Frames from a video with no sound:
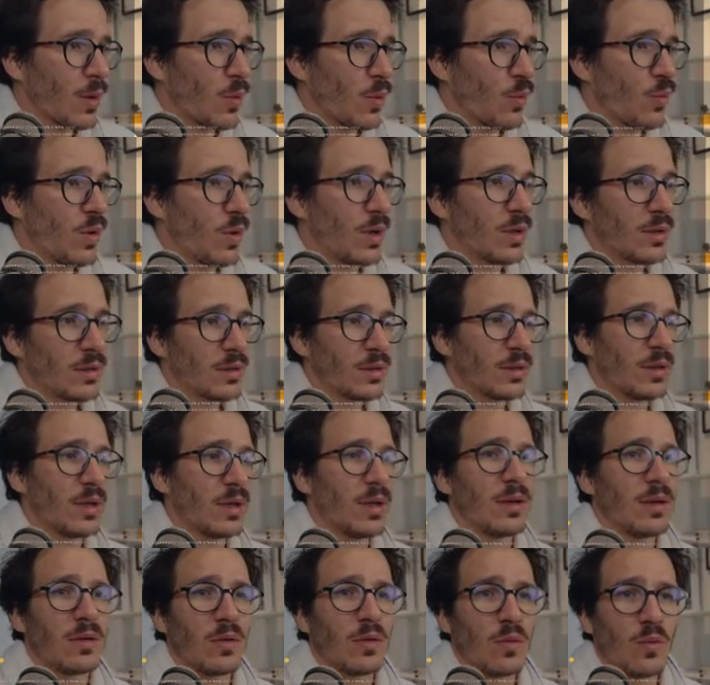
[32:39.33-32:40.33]
what,
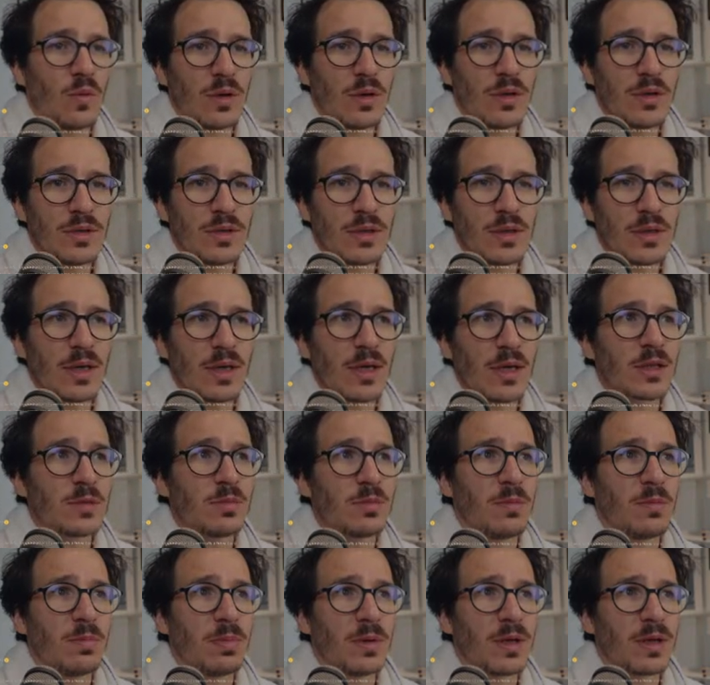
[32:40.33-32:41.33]
uh, what is the
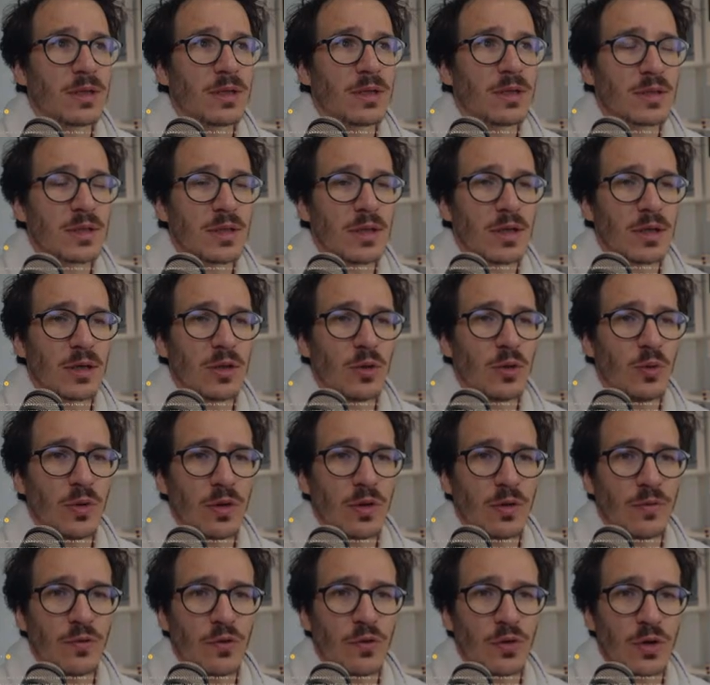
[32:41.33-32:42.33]
Gatsby plugin slug
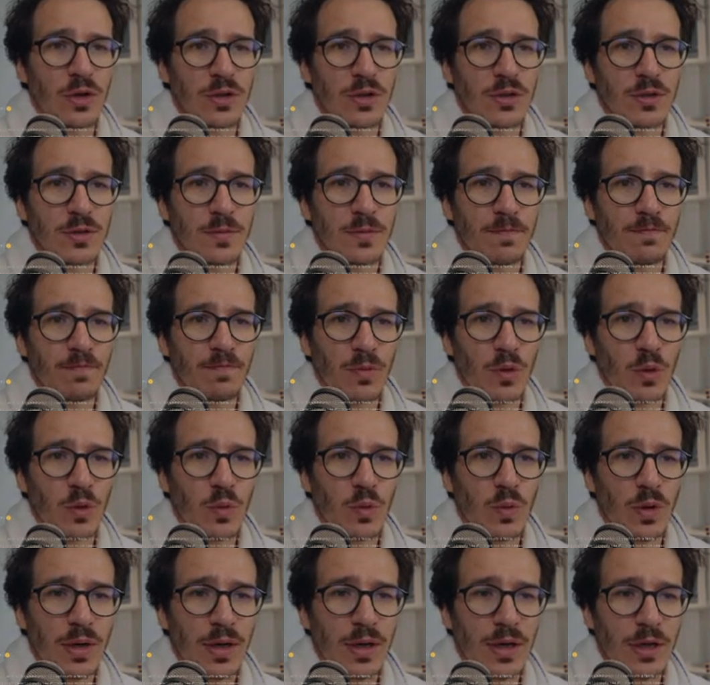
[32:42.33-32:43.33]
doing for us?
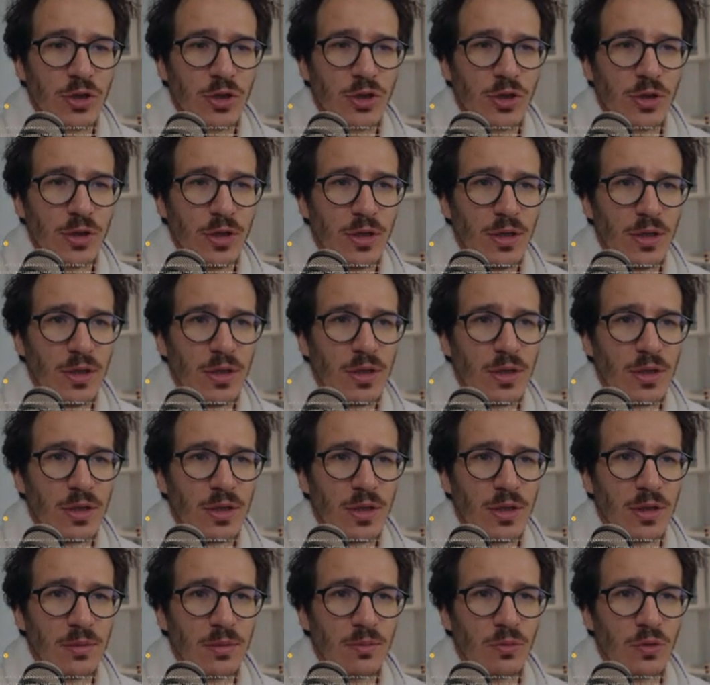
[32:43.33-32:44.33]
Do I actually need it
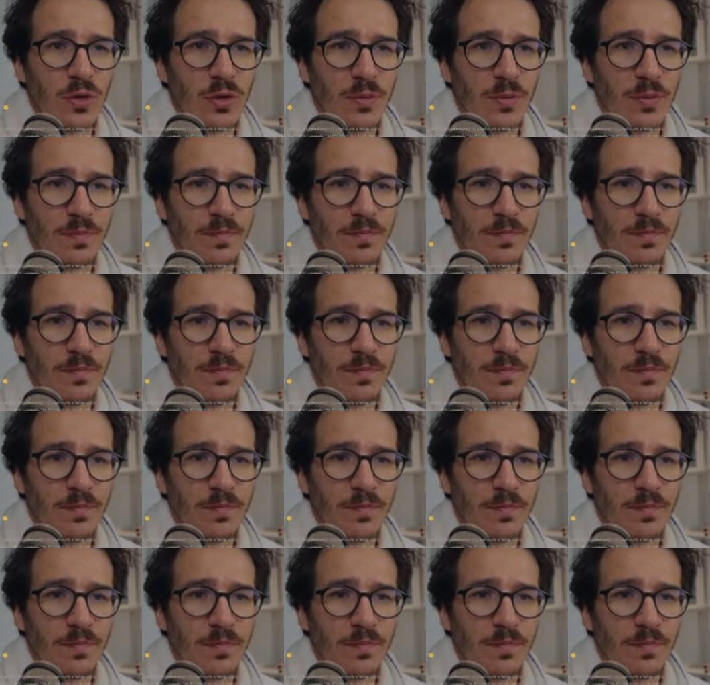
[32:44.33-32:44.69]
anymore?